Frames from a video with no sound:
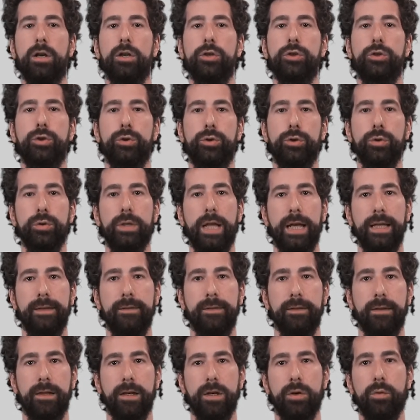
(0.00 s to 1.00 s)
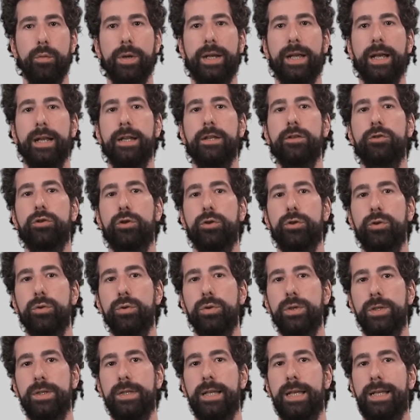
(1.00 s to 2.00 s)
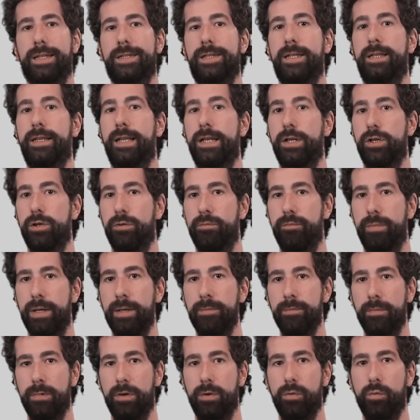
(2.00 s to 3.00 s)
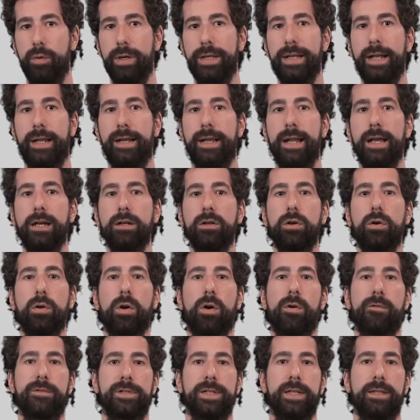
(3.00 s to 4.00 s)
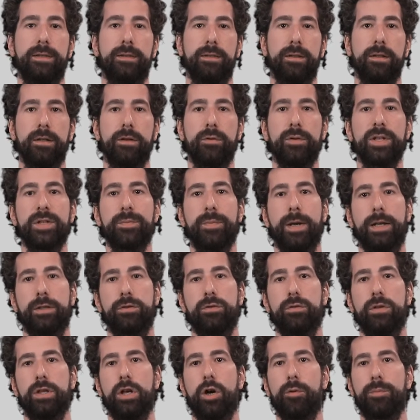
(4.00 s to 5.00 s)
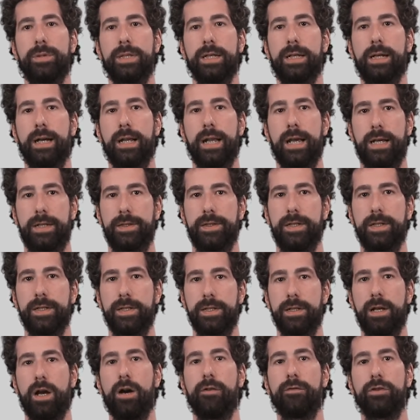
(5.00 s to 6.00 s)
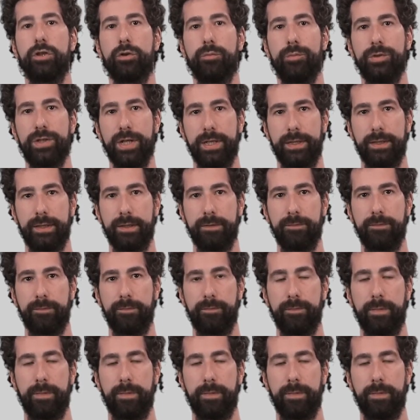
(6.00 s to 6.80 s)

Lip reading: To do that, we can introduce the excitation beam with an angle offset respect to the optical axis of the objective.